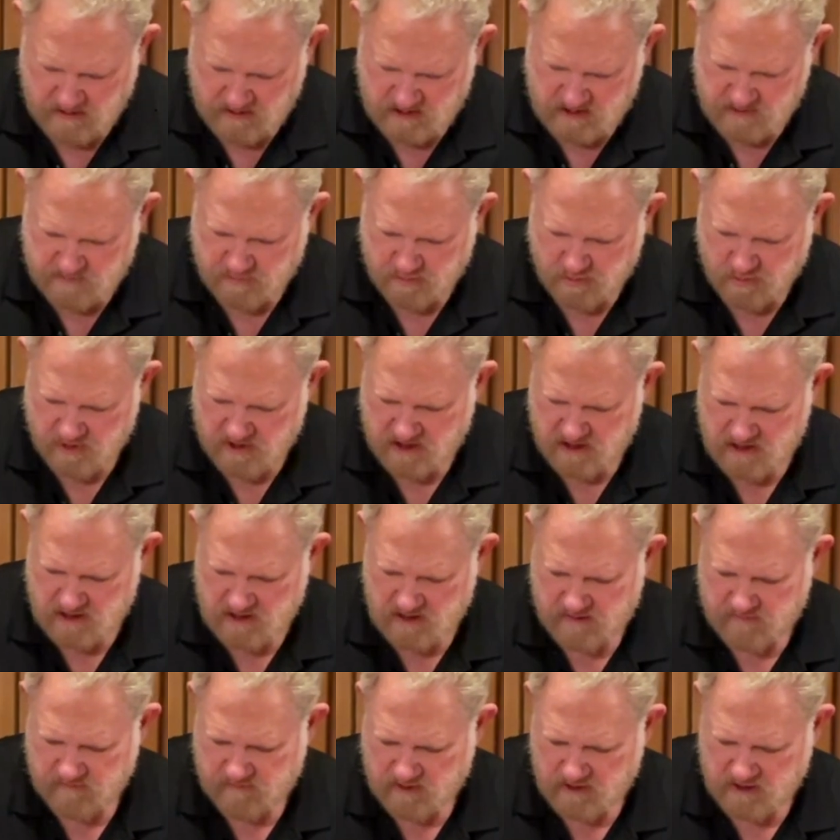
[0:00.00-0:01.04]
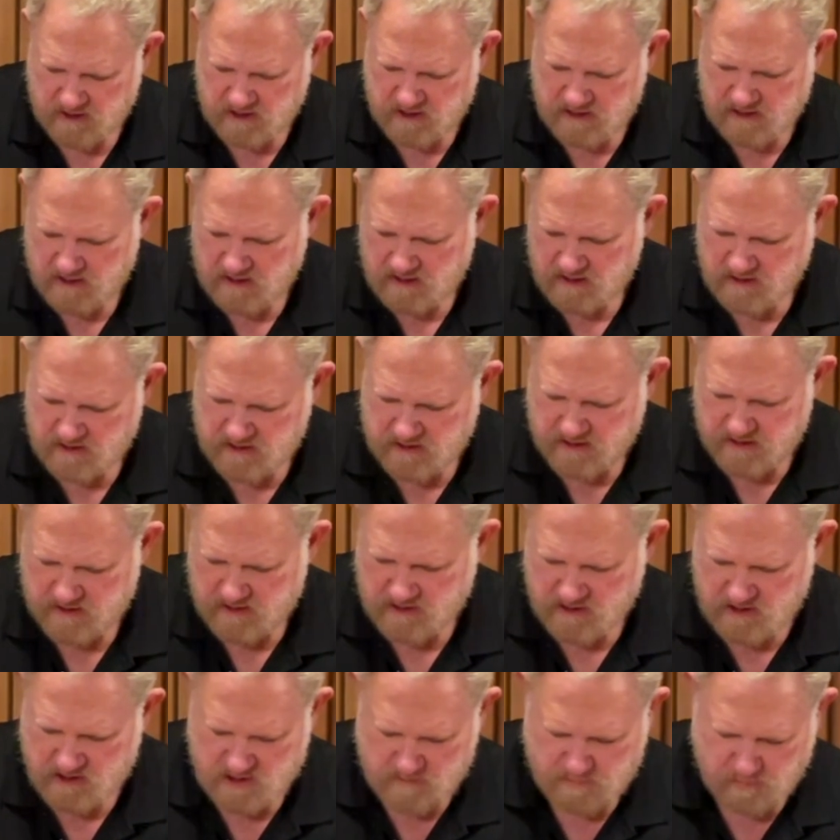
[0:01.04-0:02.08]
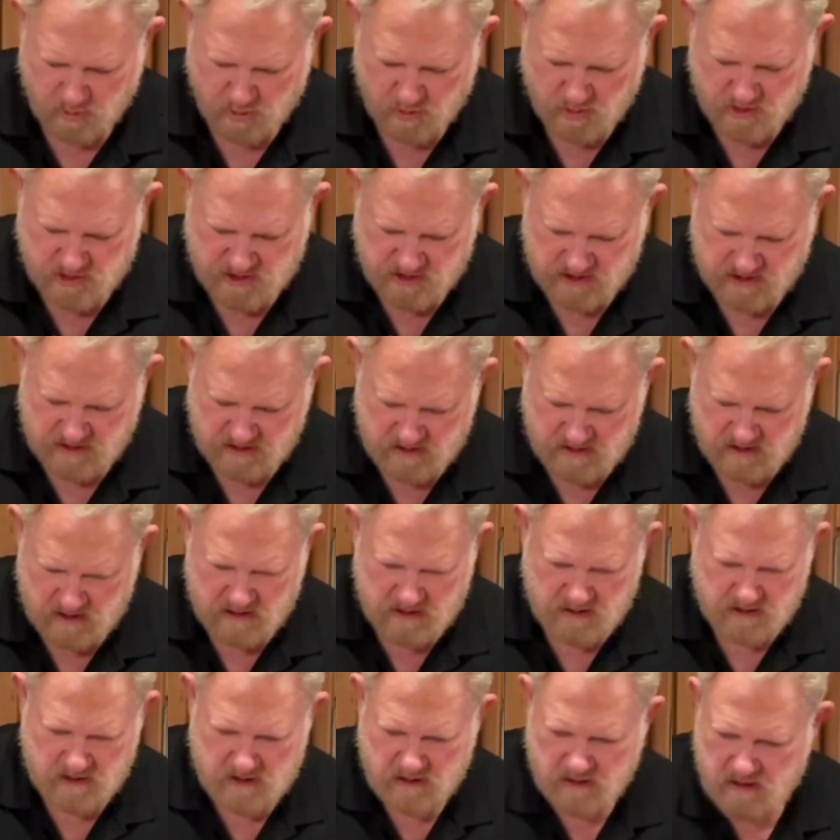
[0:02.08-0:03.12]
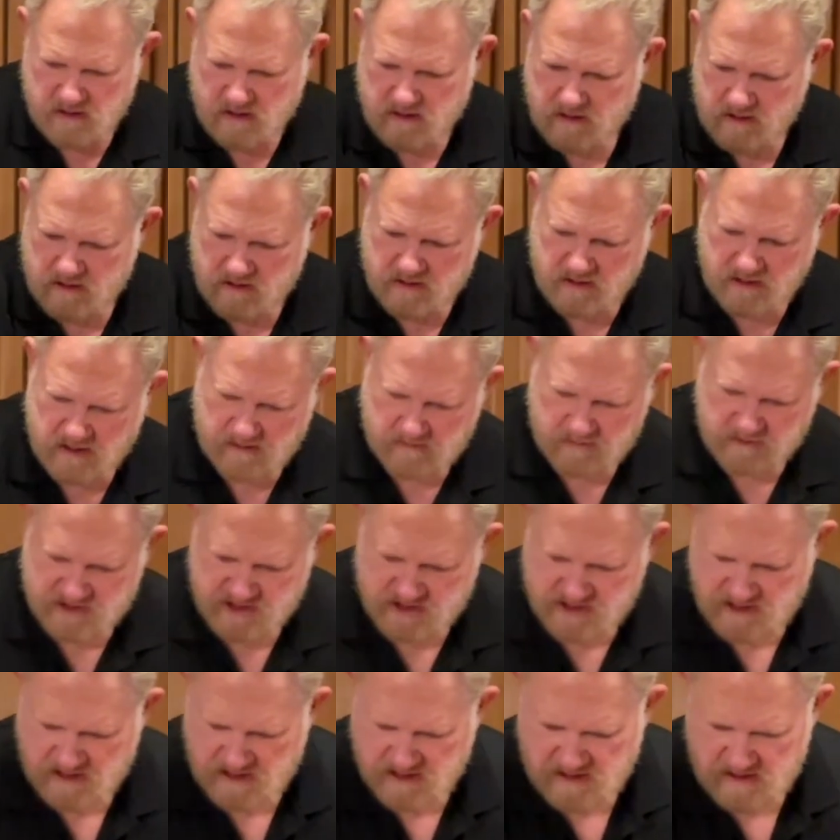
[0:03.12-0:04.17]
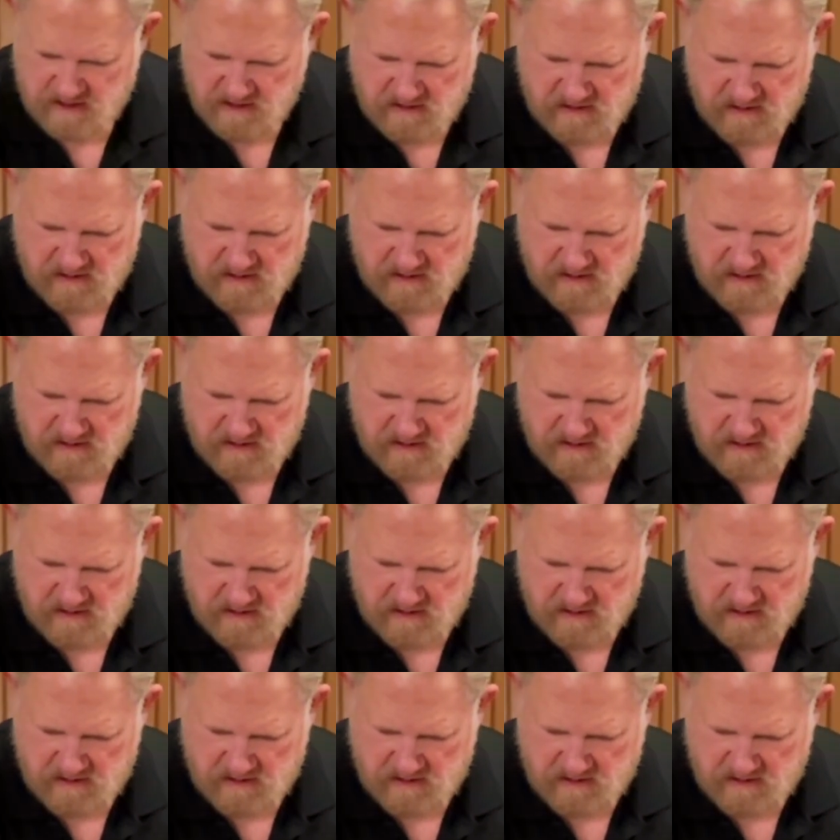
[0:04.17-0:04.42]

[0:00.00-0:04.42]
that's pretty evenly dispersed, I would say.